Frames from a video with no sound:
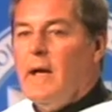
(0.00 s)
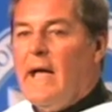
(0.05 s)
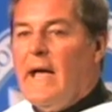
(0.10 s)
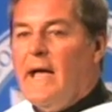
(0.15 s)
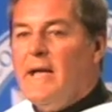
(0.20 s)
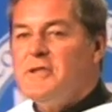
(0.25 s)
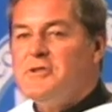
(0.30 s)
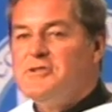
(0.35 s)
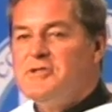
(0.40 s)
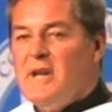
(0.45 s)

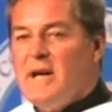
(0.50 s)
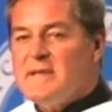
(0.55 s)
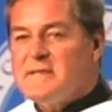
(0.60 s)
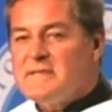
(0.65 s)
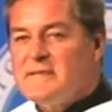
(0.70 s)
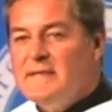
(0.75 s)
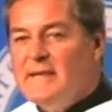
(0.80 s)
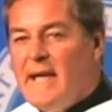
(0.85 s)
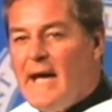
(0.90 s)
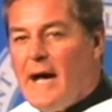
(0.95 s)
And
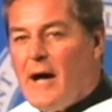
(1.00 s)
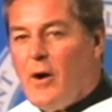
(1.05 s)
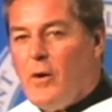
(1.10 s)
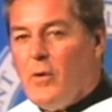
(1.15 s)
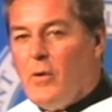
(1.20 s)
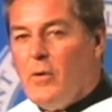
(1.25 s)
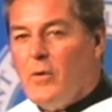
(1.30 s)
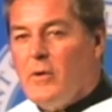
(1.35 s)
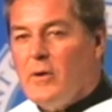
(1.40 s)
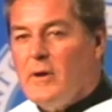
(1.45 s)
just
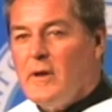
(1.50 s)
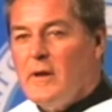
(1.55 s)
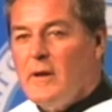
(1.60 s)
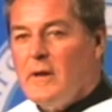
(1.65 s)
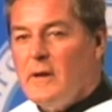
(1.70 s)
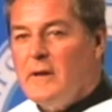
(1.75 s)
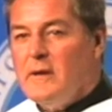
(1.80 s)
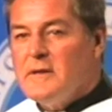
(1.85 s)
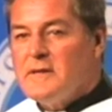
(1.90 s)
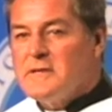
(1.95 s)
now
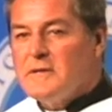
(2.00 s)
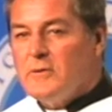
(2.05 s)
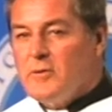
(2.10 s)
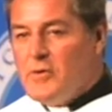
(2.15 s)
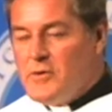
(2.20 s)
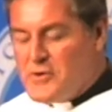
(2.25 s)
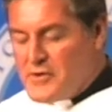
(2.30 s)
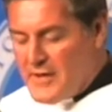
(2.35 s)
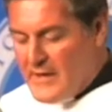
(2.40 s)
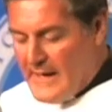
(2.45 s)
does
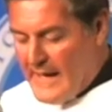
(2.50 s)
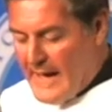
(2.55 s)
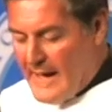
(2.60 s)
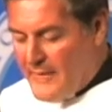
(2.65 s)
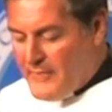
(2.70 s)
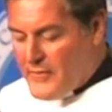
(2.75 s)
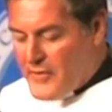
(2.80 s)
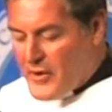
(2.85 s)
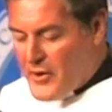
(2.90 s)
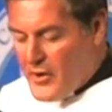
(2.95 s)
Lucien
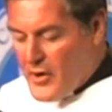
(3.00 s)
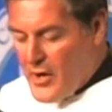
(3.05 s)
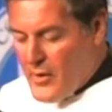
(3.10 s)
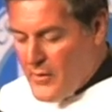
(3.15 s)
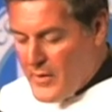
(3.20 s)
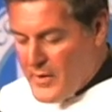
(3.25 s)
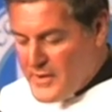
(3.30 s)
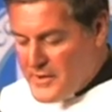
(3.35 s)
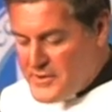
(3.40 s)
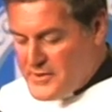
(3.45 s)
have the
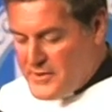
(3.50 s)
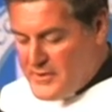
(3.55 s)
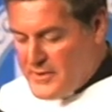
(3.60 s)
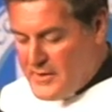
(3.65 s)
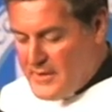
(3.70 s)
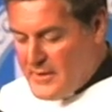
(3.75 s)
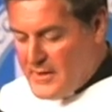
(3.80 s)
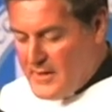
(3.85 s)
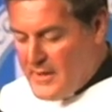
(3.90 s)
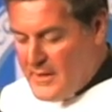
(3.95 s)
courage
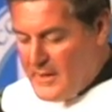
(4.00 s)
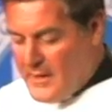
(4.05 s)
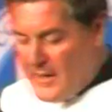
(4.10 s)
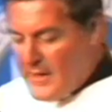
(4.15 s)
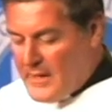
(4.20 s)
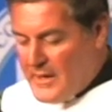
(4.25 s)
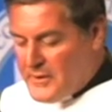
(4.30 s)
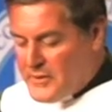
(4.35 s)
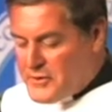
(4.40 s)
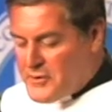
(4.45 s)

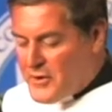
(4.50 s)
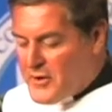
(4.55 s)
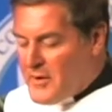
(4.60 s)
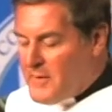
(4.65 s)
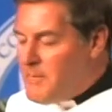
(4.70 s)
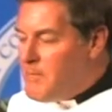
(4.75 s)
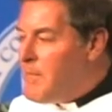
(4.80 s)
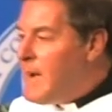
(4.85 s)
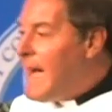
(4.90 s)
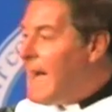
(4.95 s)
to
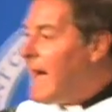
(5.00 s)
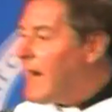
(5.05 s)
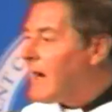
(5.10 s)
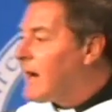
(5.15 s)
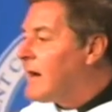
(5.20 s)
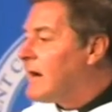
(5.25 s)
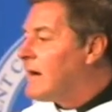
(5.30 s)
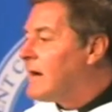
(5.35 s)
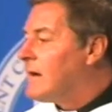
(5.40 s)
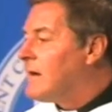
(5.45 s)
come back,
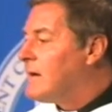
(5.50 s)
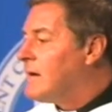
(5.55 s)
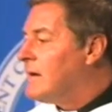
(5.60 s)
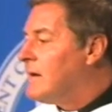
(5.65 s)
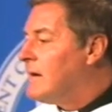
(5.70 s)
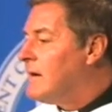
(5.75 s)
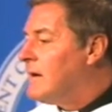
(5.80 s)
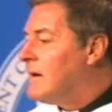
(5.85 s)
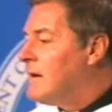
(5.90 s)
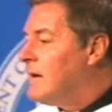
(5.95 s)

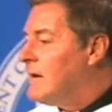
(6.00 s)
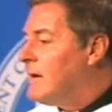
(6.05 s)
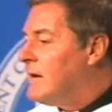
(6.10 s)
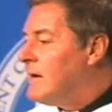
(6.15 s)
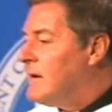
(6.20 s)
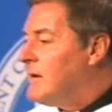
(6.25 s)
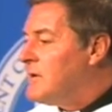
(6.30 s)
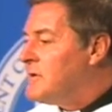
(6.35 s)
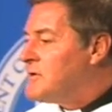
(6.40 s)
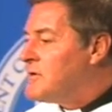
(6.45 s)

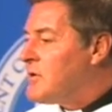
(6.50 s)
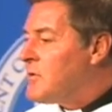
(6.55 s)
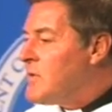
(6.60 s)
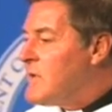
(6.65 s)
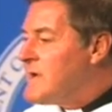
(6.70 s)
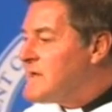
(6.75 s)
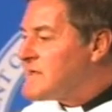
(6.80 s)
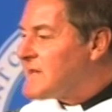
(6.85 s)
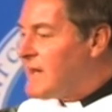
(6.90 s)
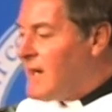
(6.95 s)
to
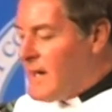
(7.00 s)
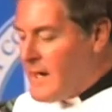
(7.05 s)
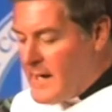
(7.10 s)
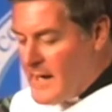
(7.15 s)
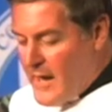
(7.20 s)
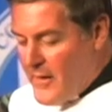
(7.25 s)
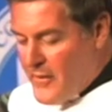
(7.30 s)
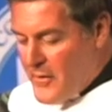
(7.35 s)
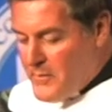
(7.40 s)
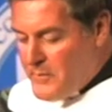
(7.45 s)
risk
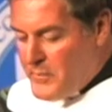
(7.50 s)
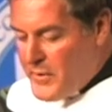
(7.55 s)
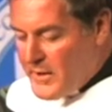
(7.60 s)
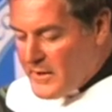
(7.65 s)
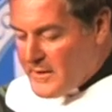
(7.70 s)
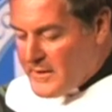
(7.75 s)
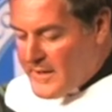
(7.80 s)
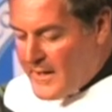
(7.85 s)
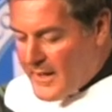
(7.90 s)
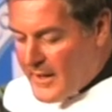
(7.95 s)
another
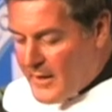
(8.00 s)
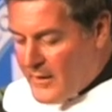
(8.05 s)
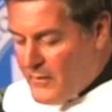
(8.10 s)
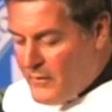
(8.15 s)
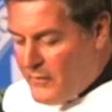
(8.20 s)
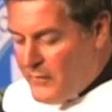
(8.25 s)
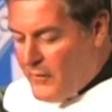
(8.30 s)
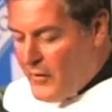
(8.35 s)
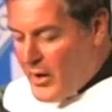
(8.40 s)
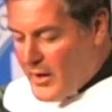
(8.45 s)
building
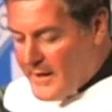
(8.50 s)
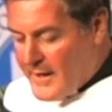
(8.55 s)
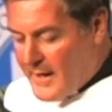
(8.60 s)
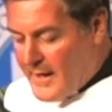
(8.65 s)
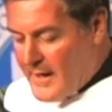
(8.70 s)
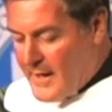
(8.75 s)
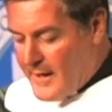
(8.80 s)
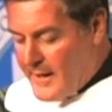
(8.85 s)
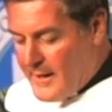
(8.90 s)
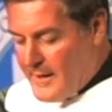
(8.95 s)

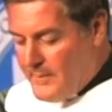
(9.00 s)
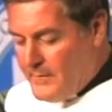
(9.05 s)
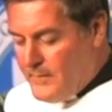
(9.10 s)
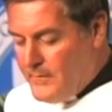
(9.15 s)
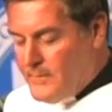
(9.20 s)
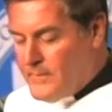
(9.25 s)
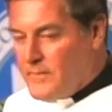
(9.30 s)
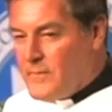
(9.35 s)
falling on him,